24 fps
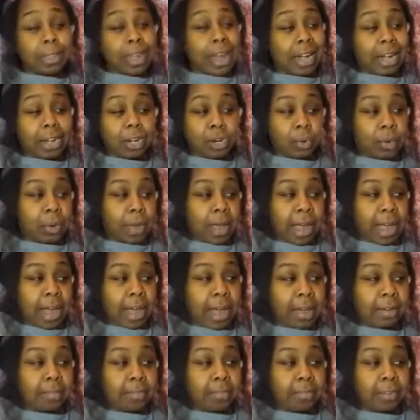that I don't
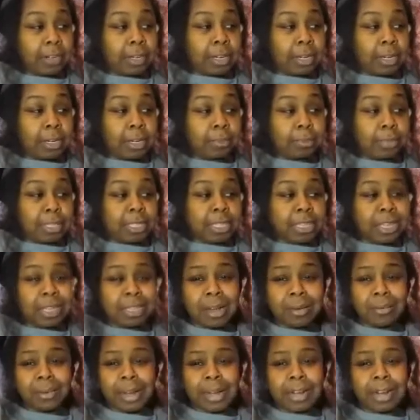have, is because
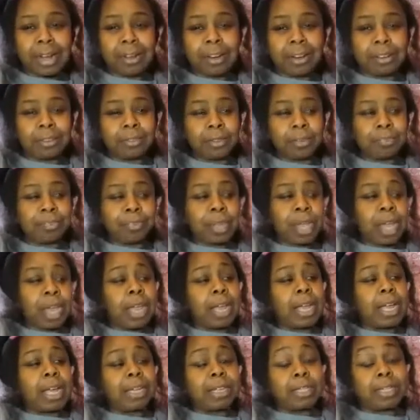I ran out of them,
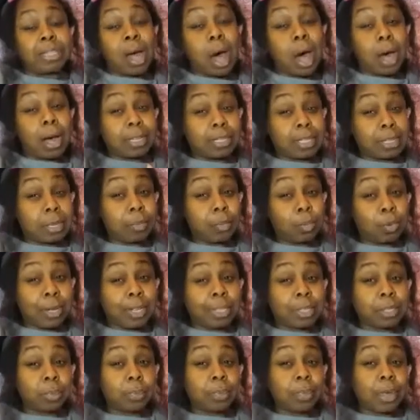is Aussie
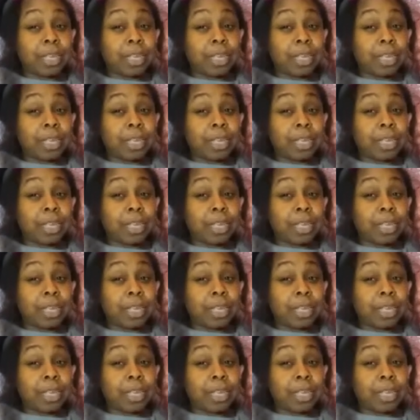Moist.